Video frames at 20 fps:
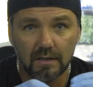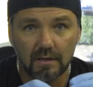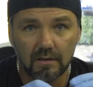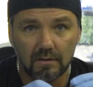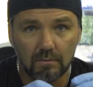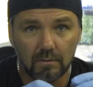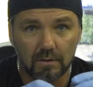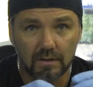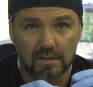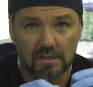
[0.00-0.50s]

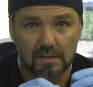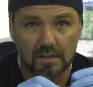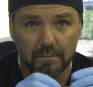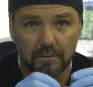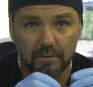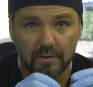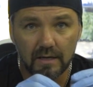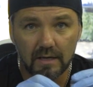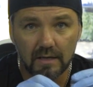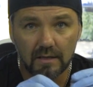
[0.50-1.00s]
it'll want to
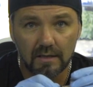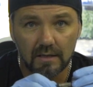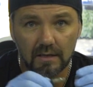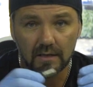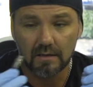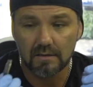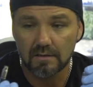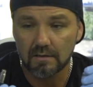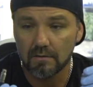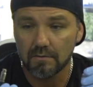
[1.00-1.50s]
slip around
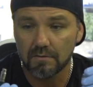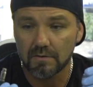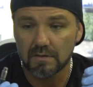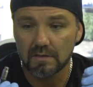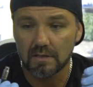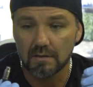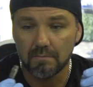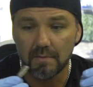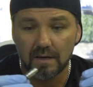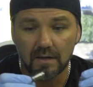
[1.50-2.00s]
there because they're
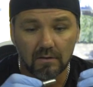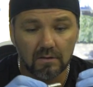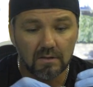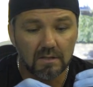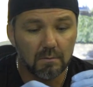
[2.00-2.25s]
obviously metal.